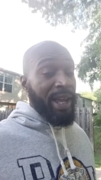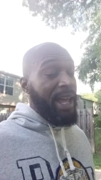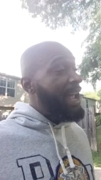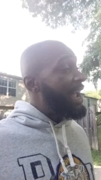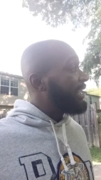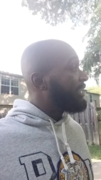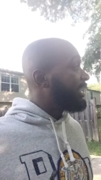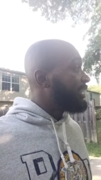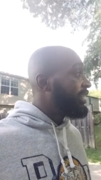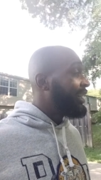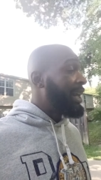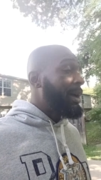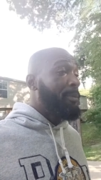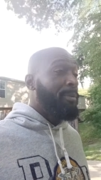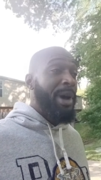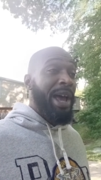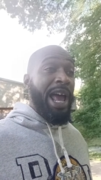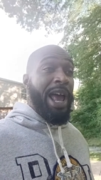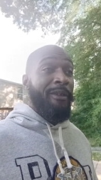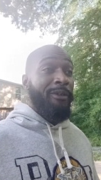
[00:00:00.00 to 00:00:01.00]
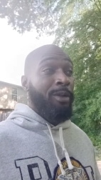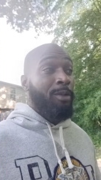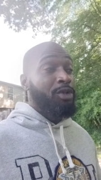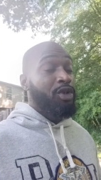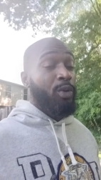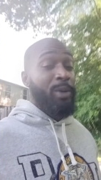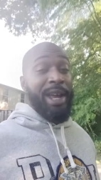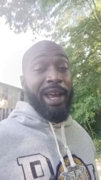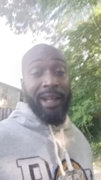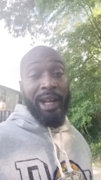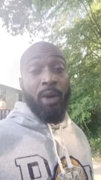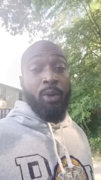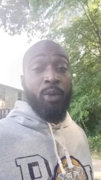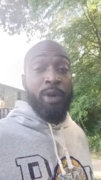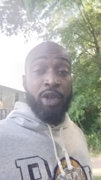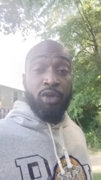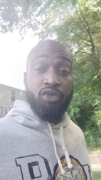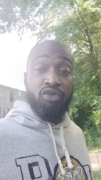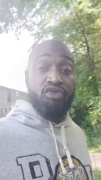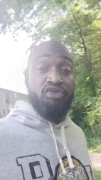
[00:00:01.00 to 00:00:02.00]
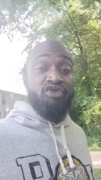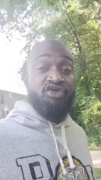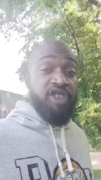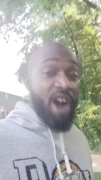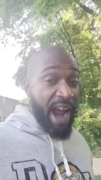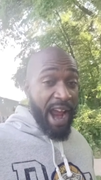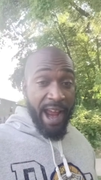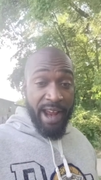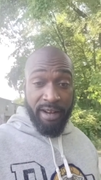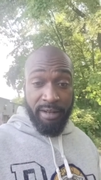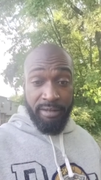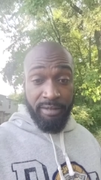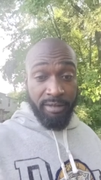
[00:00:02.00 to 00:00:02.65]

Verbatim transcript: ain't had nothing in that bathroom, so we had that window cracked.